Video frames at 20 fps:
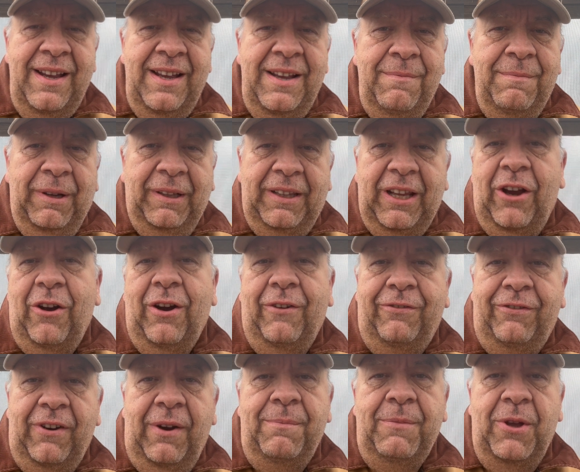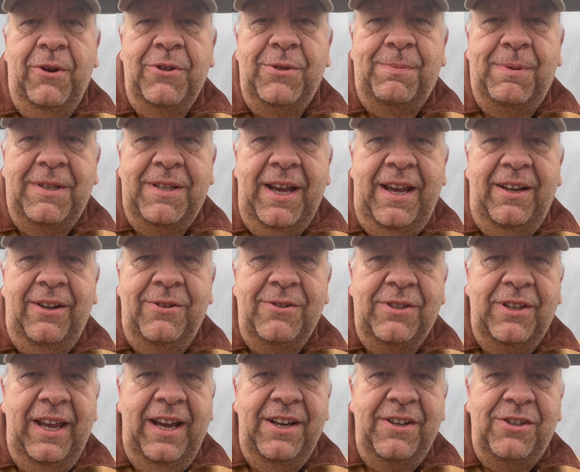but they are from those
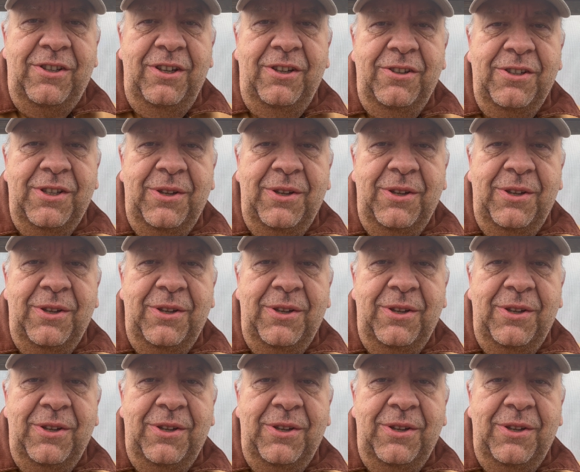potatoes last year.